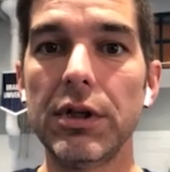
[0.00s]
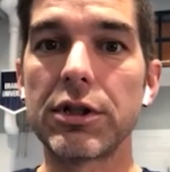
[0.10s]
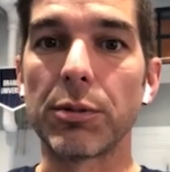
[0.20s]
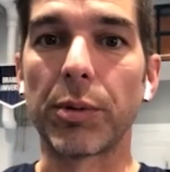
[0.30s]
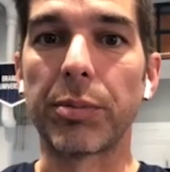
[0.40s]

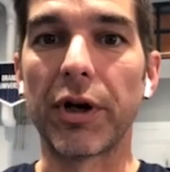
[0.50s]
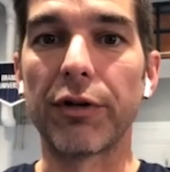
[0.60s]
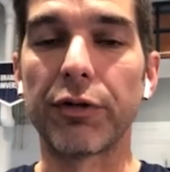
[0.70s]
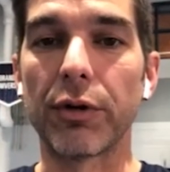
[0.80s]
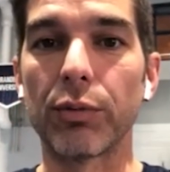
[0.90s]
to prepare
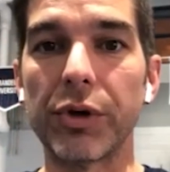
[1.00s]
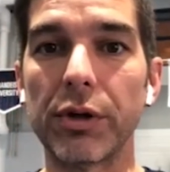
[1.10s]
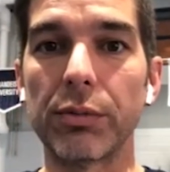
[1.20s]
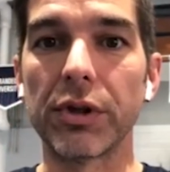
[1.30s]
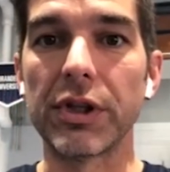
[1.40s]
for a
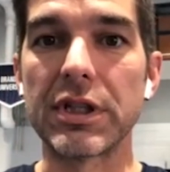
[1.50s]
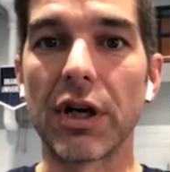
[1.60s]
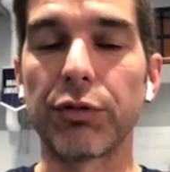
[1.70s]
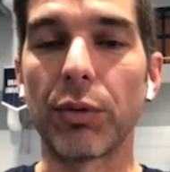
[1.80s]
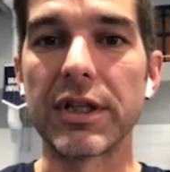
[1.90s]
really, really
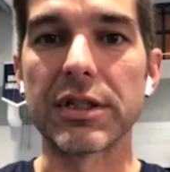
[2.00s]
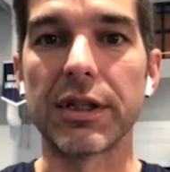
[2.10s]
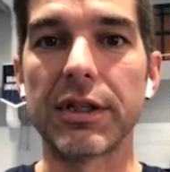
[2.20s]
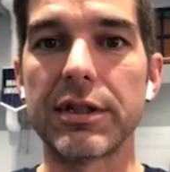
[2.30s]
tough Wesleyan